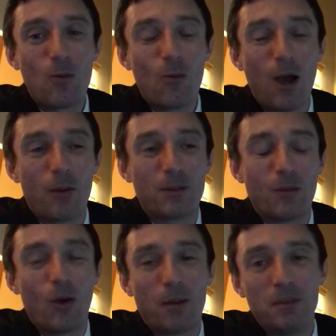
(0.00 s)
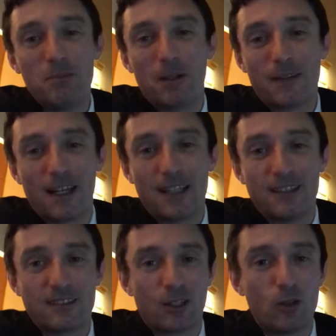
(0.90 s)
what I, what I mean by that
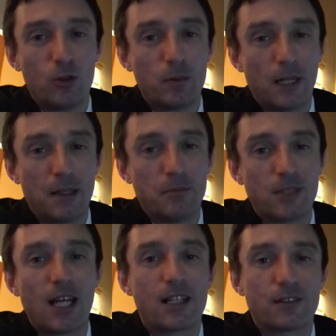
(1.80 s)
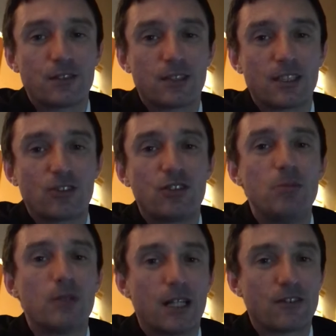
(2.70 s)
is I hope um, tariffs,
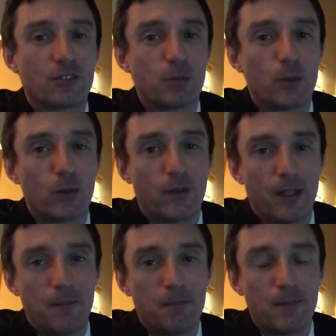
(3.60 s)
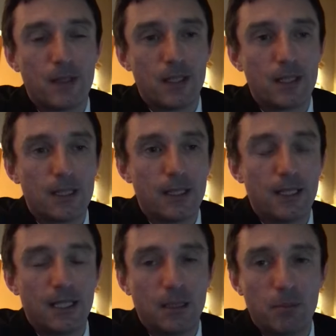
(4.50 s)
extreme tariffs are put on them
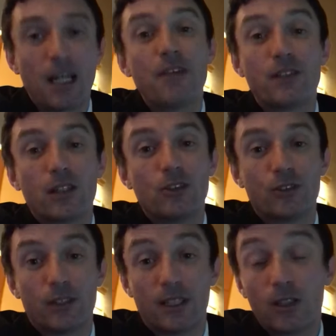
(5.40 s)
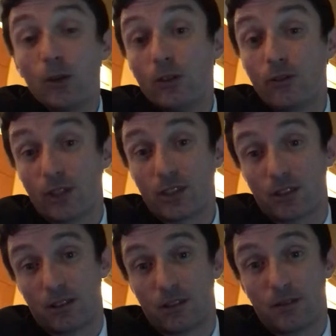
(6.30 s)
uh, by every country, including
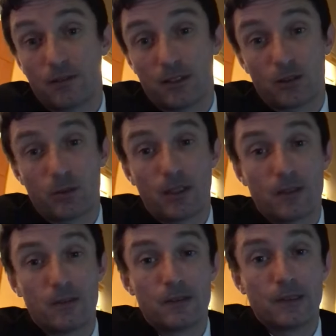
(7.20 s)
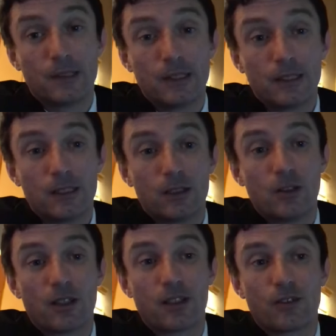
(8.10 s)
Russia as well. You know,
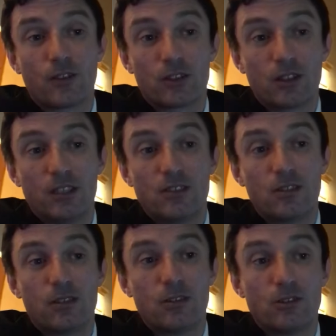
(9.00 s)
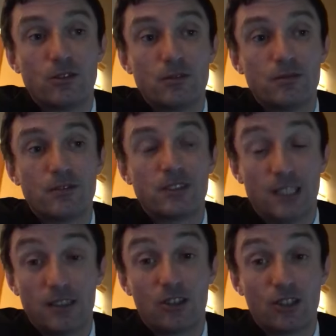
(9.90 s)
I think Russia needs to say
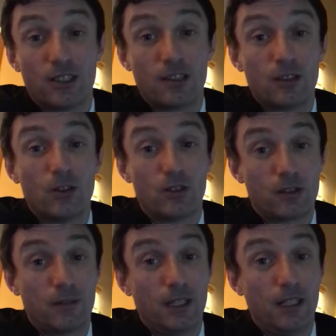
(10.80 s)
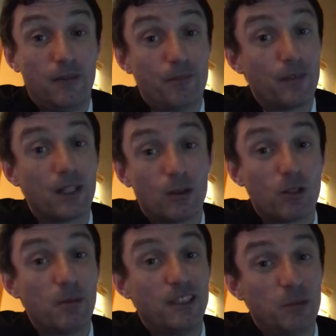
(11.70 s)
to China, look, hey,
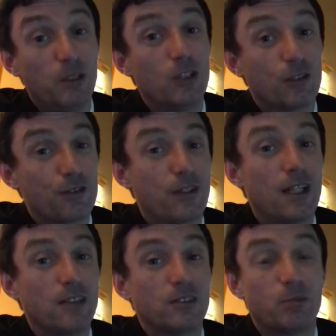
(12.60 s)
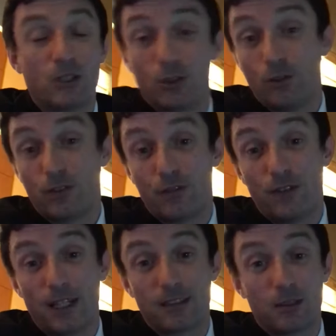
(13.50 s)
we're meant to be your friends, but you've
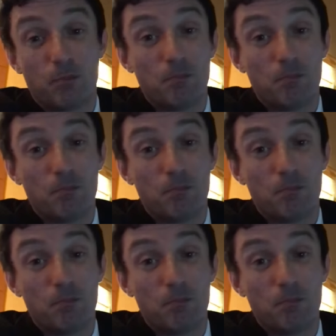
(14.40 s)
infected,